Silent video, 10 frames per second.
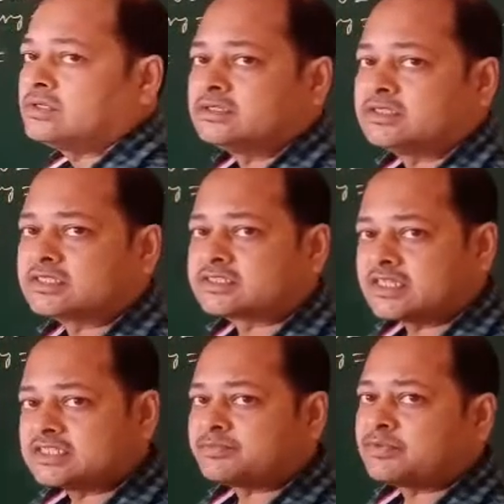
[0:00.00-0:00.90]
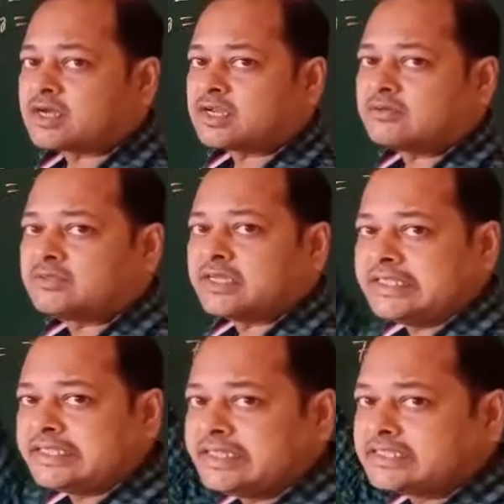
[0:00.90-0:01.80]
just reciprocal of the
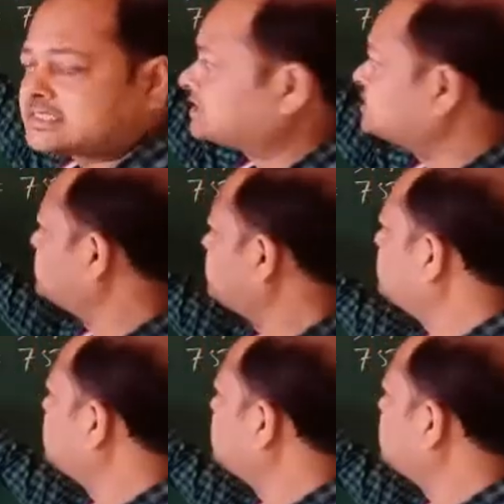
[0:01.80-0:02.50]
increased ratio.